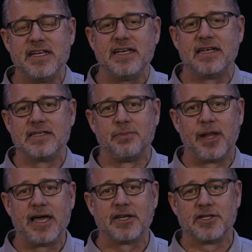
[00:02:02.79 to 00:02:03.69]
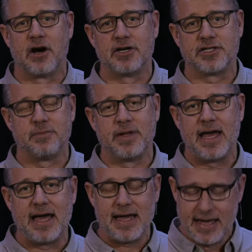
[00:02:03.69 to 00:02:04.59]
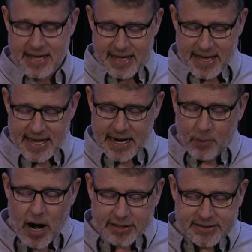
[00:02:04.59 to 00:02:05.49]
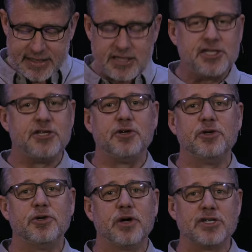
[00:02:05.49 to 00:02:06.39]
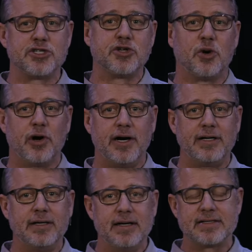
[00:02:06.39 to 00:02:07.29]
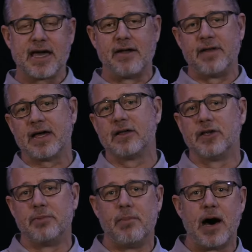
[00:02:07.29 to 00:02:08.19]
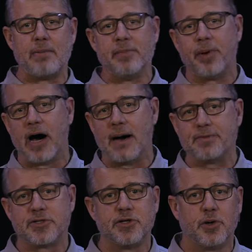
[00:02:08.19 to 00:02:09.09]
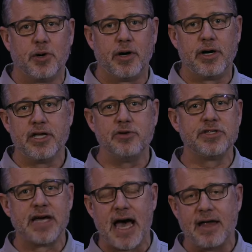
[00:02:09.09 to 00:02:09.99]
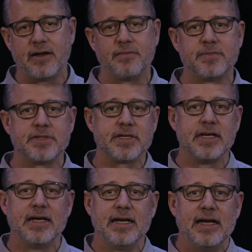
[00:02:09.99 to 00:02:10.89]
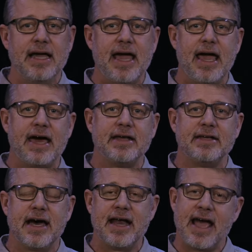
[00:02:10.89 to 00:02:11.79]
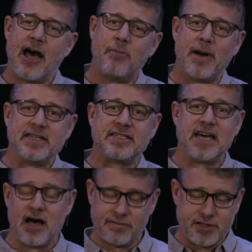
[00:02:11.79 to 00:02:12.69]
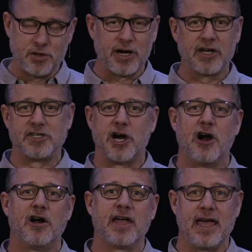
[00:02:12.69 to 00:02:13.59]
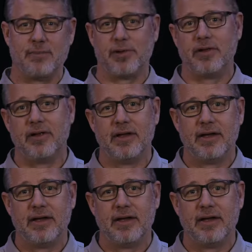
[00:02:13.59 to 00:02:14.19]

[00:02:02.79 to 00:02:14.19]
needed to play guitar someday. And I walked into a store. It's kind of like a little mom and pop store, used items. And, uh, and I helped myself to a guitar cable.